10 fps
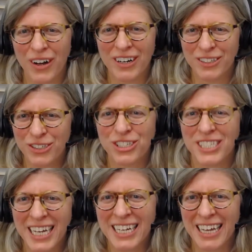on
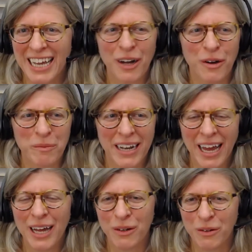understanding how
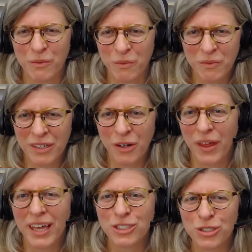Manhattan,
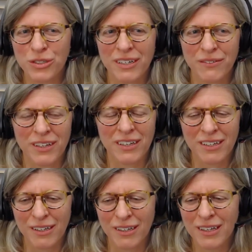the history of
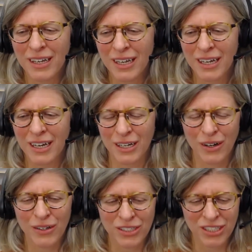the
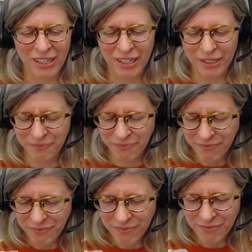ecology there.
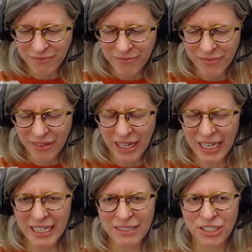
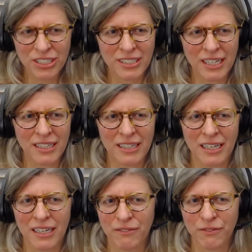He's just said that
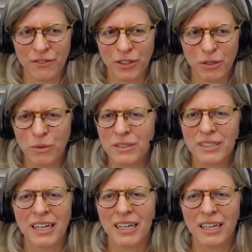they're
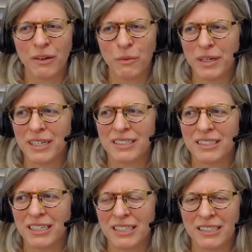coordinating
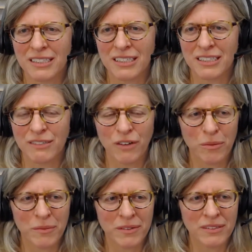with the
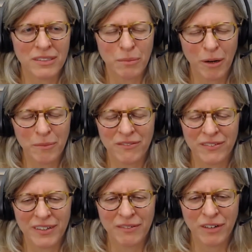Department of
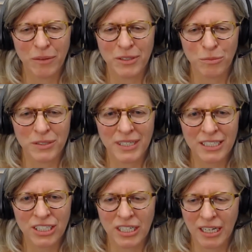Environmental
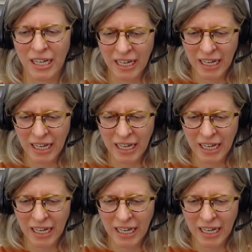Protection,